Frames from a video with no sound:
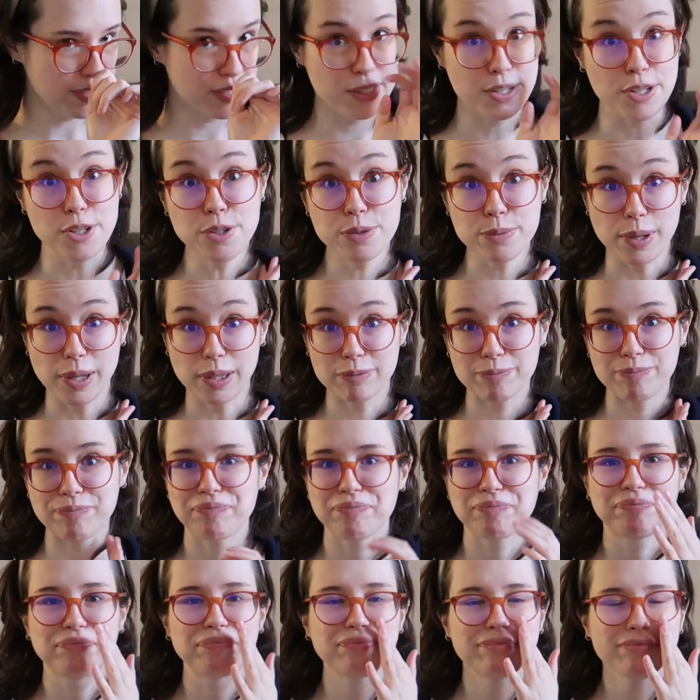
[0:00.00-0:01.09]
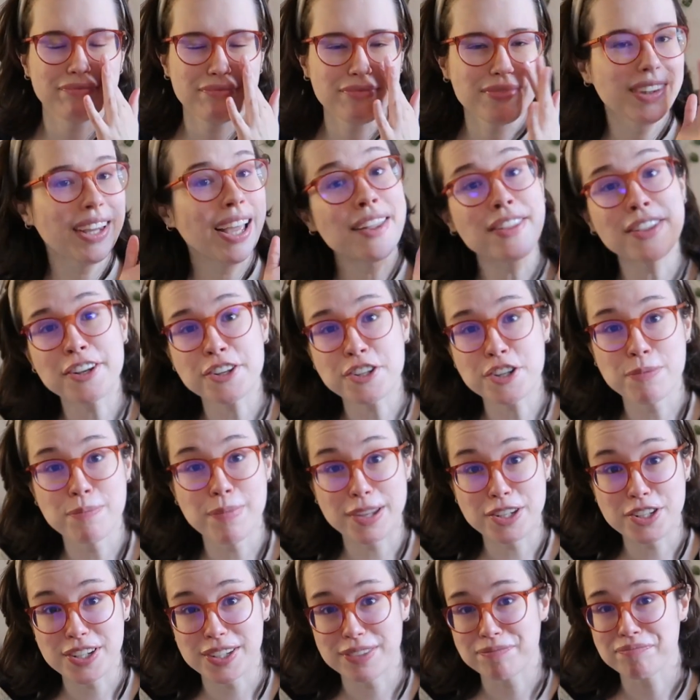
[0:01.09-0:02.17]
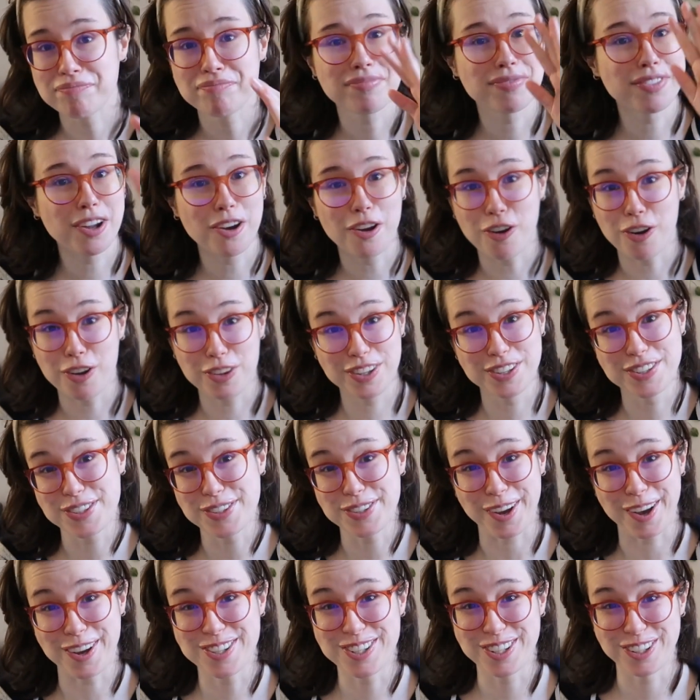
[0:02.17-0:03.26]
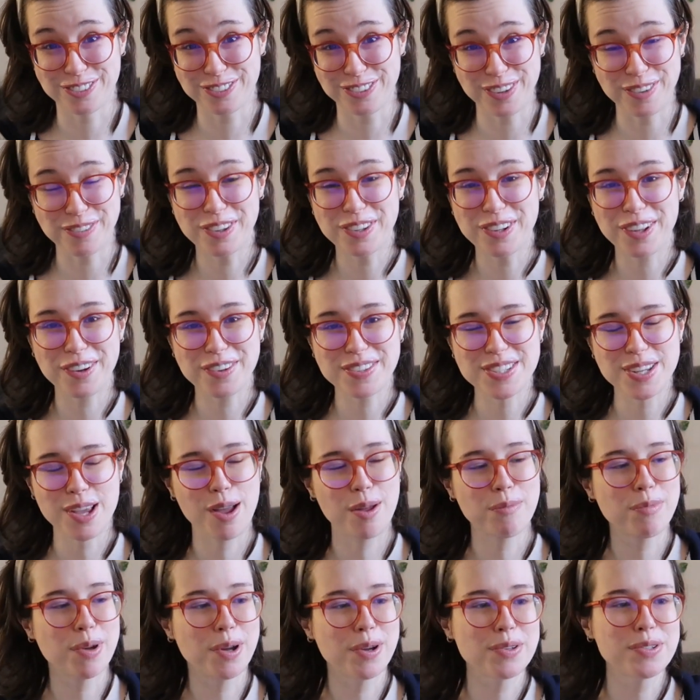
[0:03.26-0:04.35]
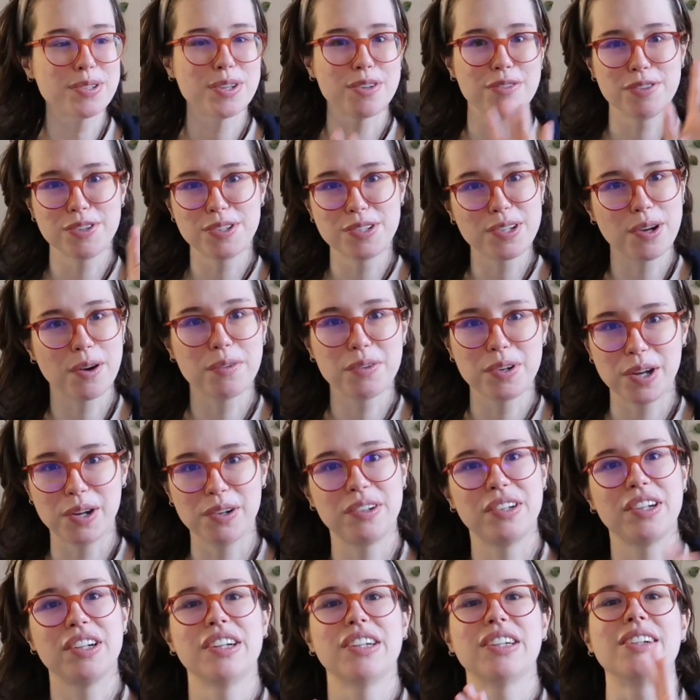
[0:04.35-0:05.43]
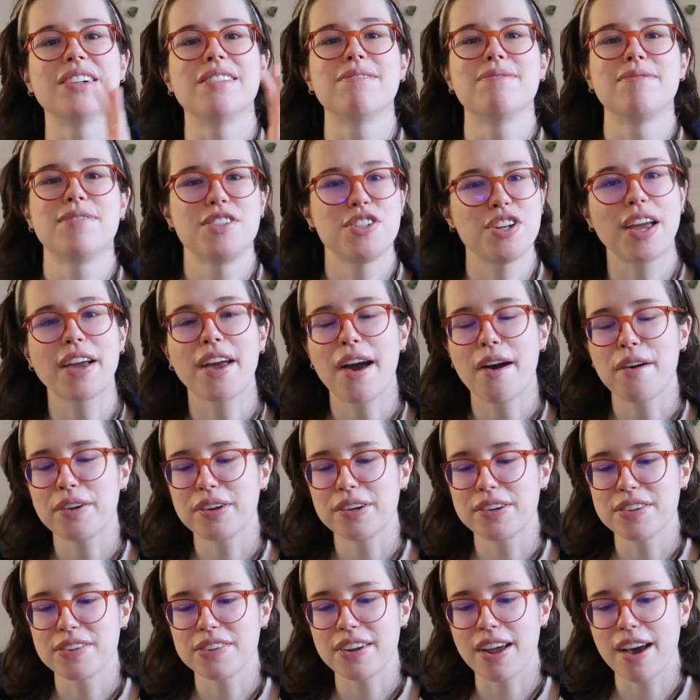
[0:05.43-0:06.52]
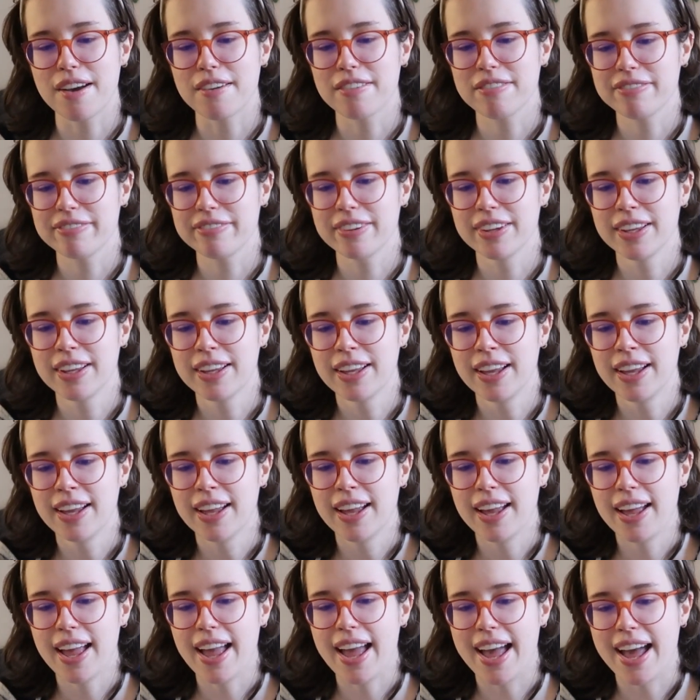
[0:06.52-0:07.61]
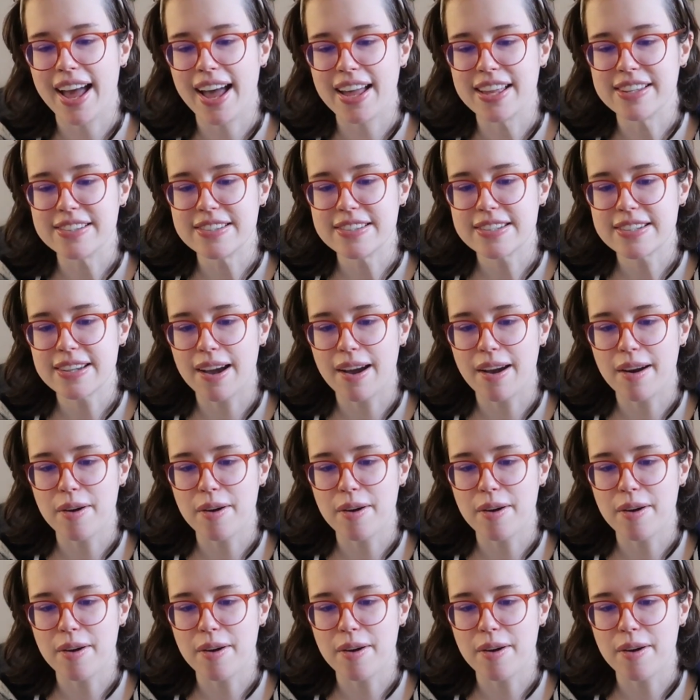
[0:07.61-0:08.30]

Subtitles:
Excuse me. I think I should mention, this is also from Glow Tama, so if you don't know her, check out her stuff. And